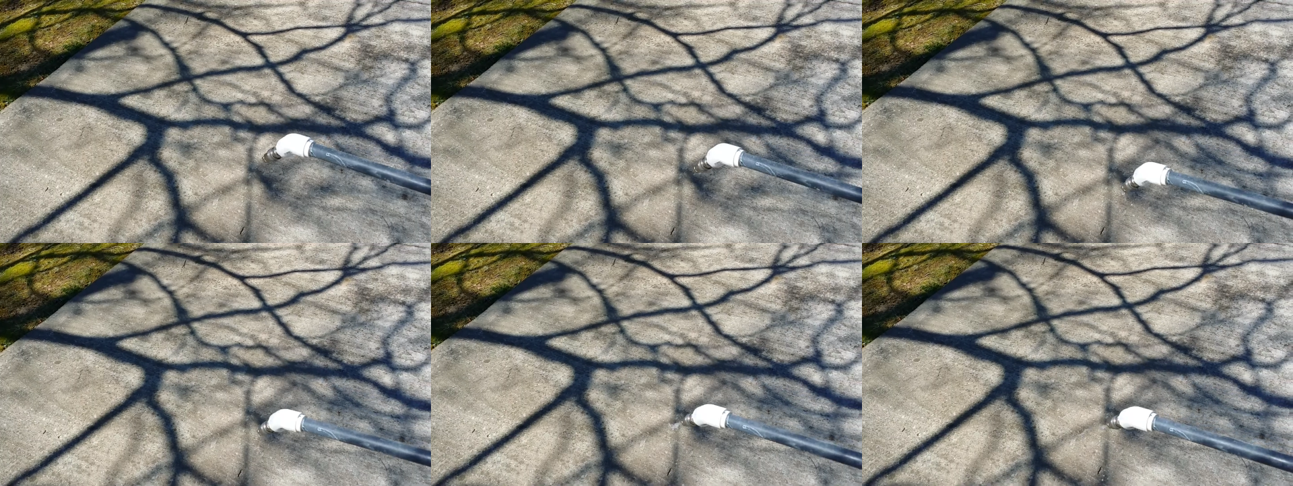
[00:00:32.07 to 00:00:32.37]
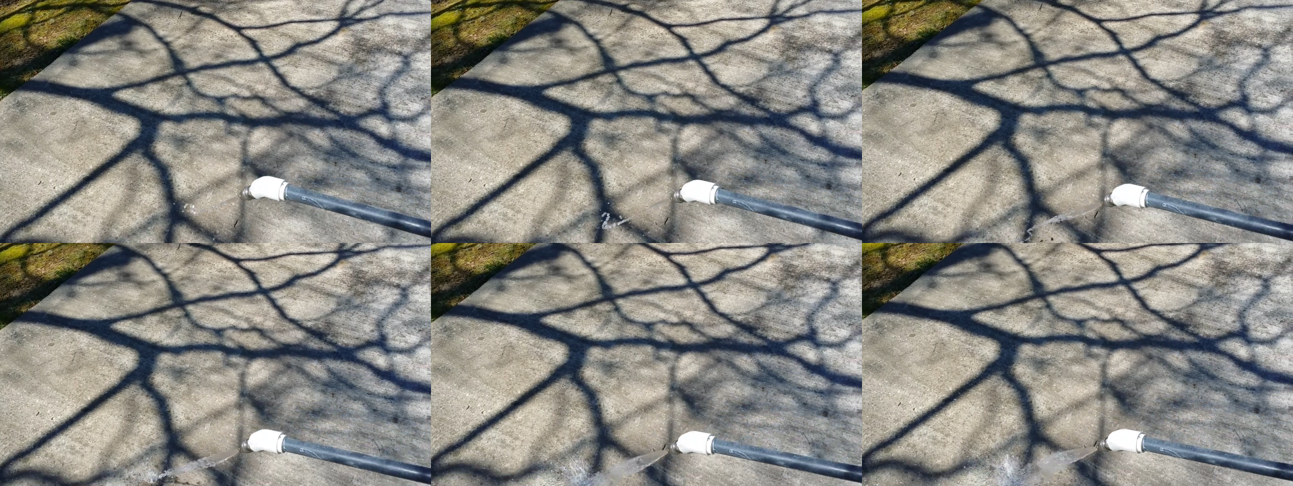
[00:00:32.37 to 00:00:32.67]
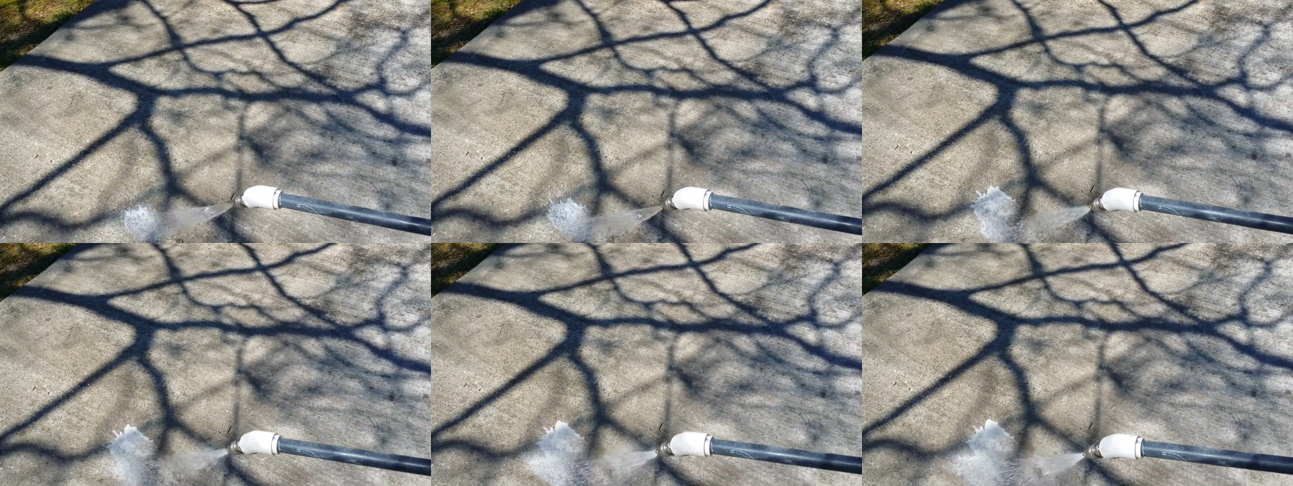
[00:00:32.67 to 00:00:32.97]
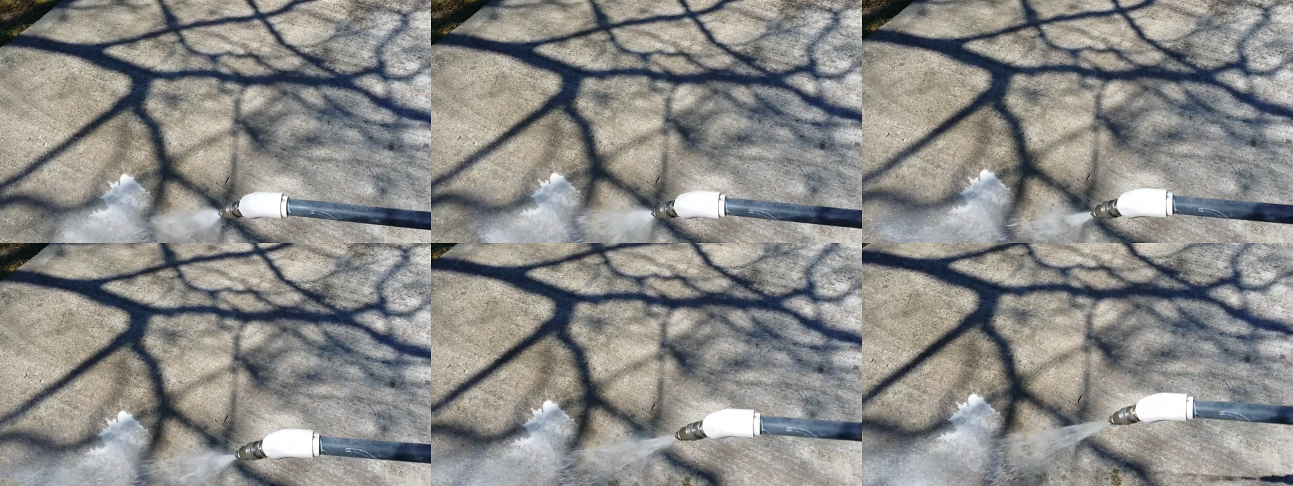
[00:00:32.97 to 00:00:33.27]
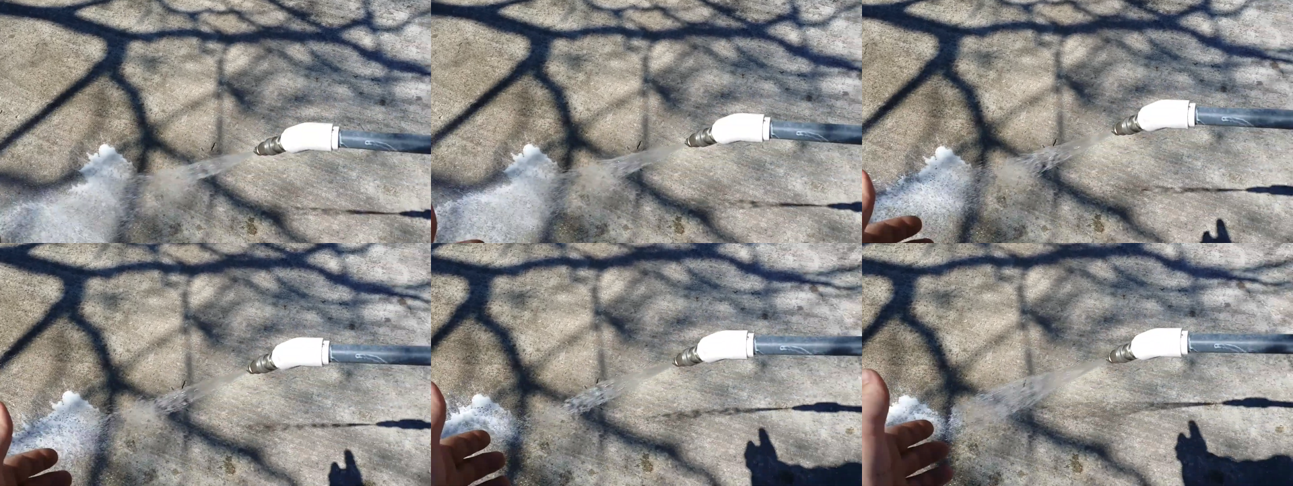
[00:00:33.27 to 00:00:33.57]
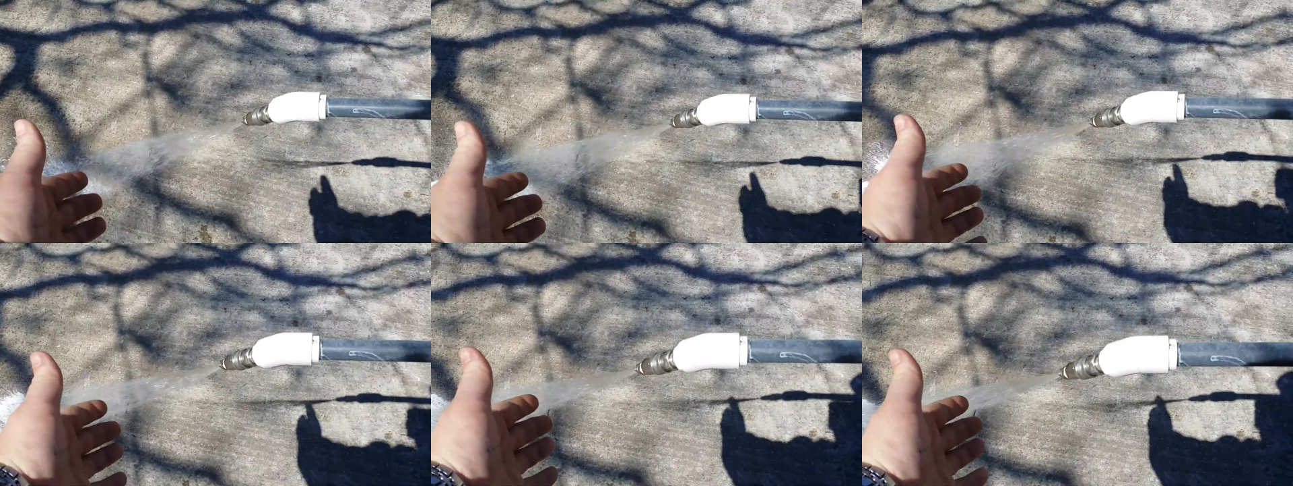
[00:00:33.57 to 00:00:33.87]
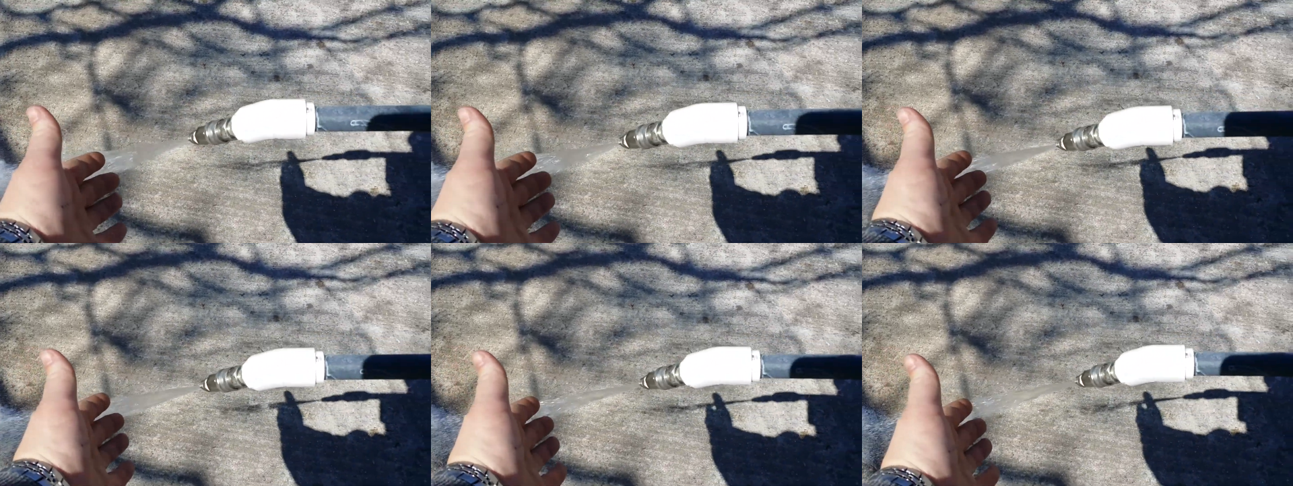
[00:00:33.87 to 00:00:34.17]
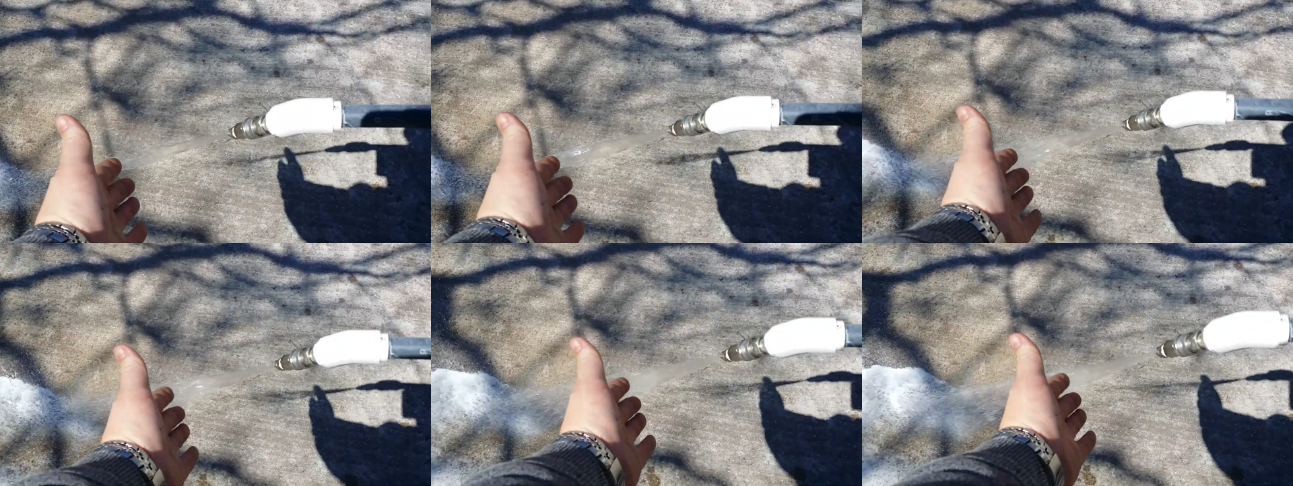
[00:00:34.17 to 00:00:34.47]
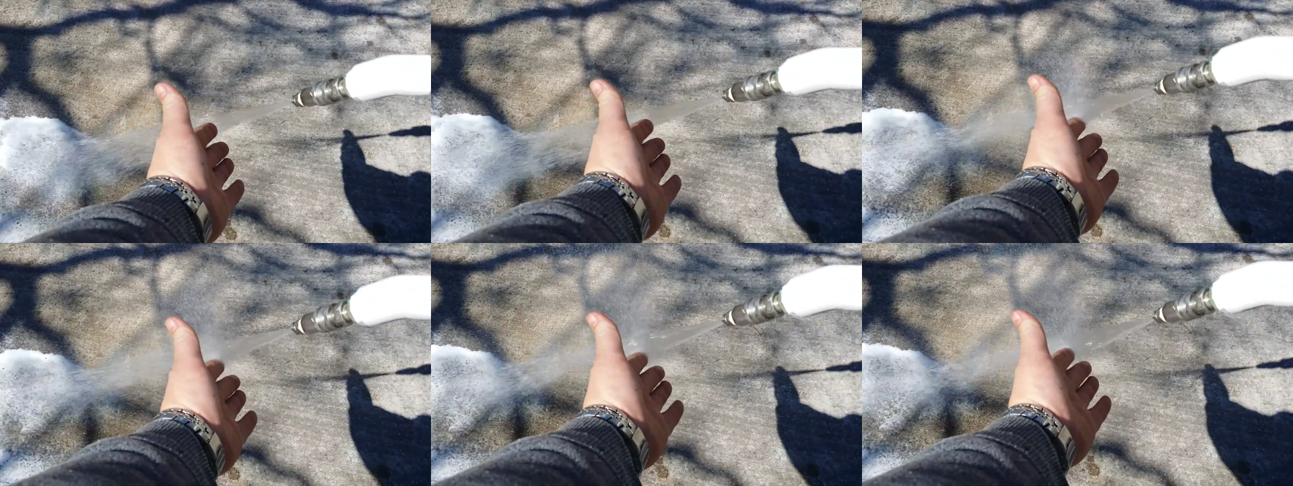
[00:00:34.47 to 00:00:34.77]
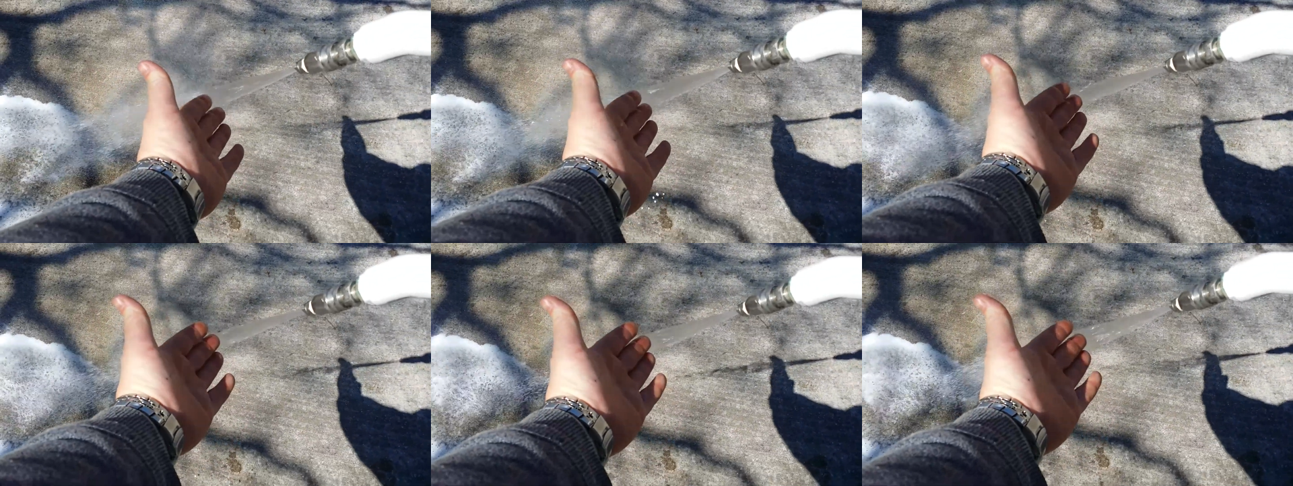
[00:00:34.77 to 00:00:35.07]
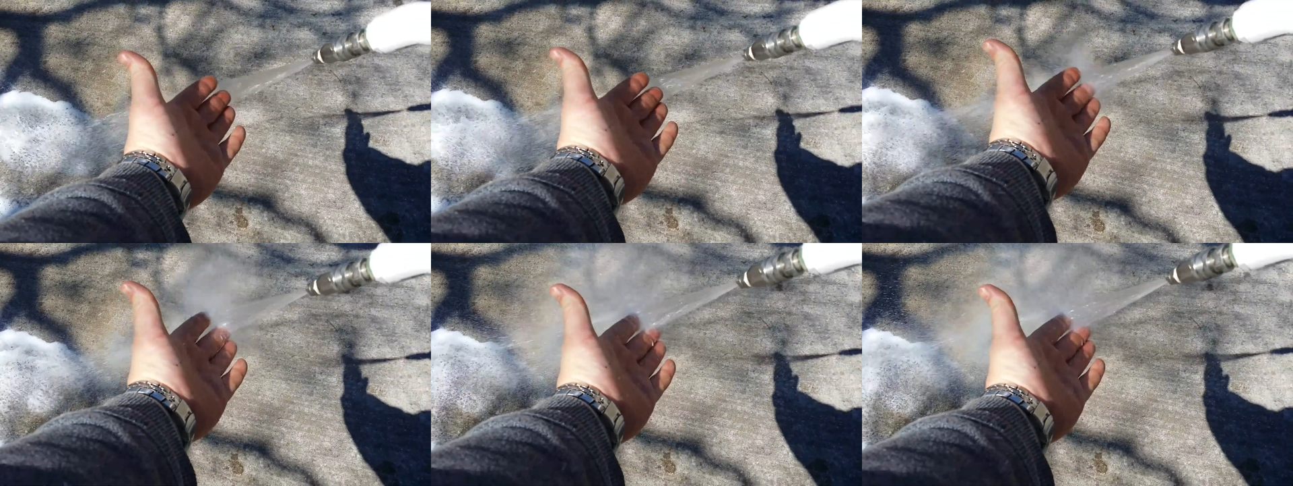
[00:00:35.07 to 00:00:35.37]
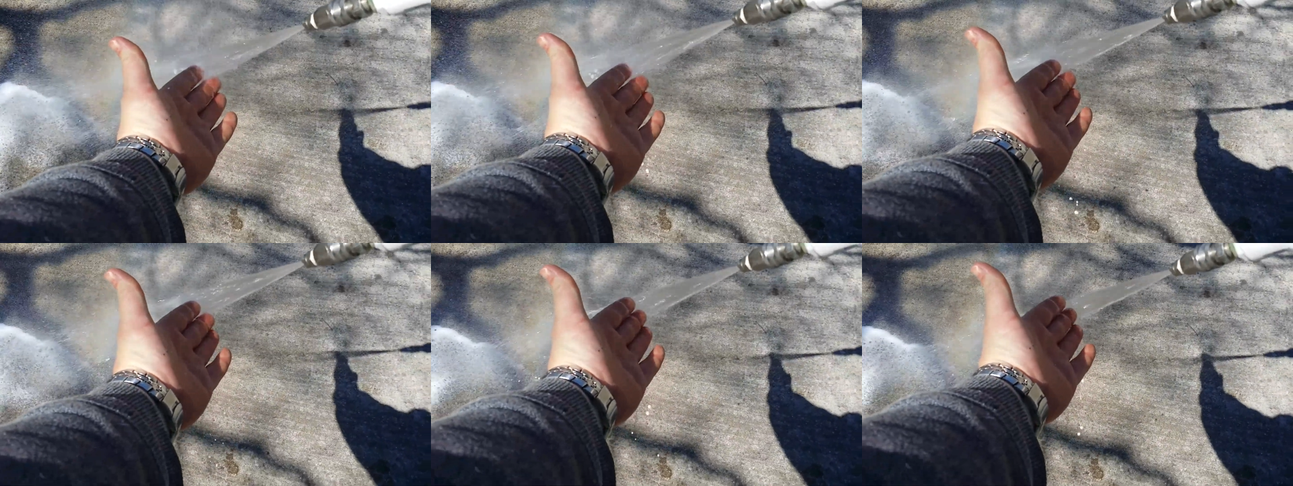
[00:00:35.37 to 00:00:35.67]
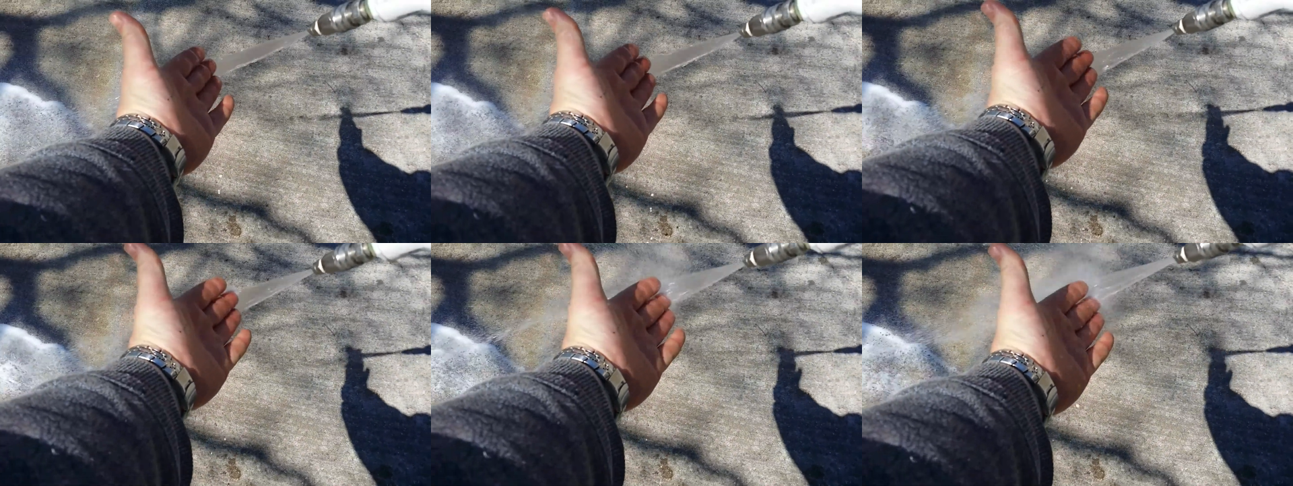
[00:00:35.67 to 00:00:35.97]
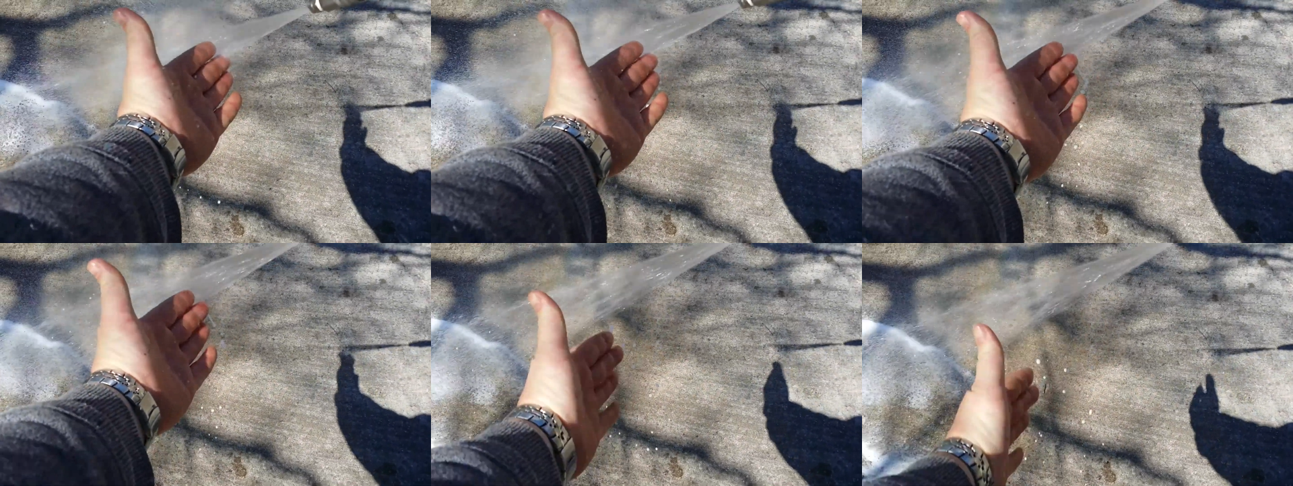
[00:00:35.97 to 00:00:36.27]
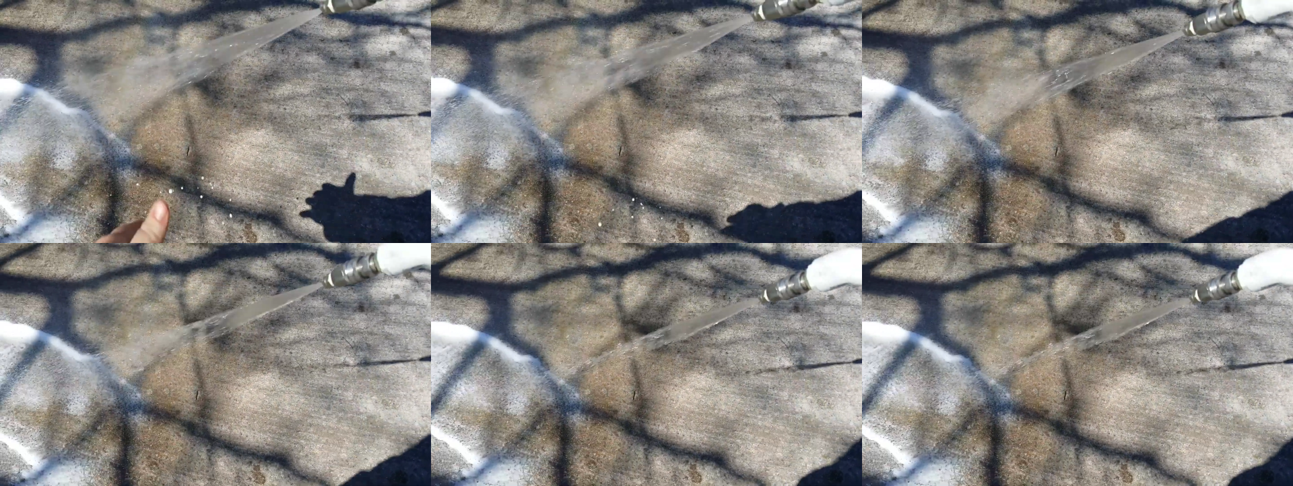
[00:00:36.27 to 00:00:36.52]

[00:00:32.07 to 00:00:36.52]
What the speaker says: (no speaker visible)